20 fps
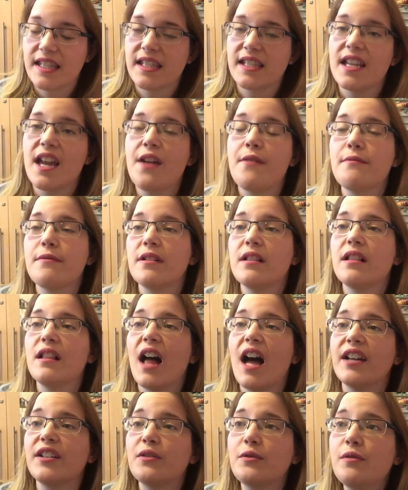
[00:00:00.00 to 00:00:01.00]
They will
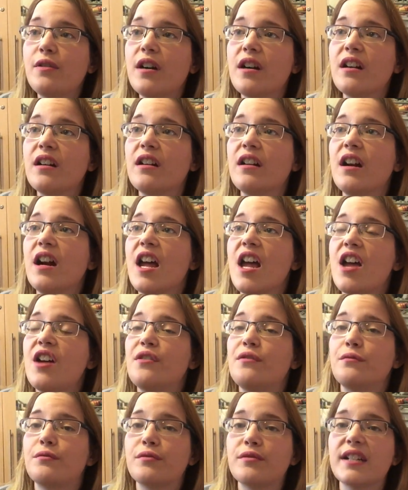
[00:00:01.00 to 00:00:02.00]
acquire
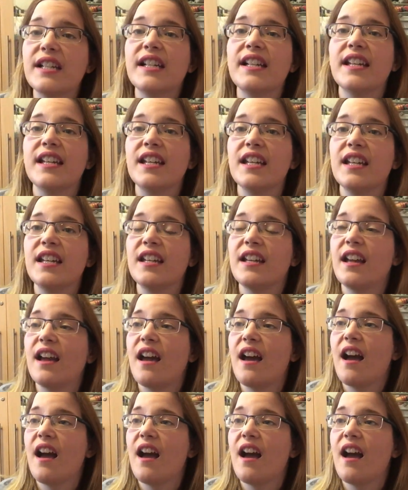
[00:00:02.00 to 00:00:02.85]
really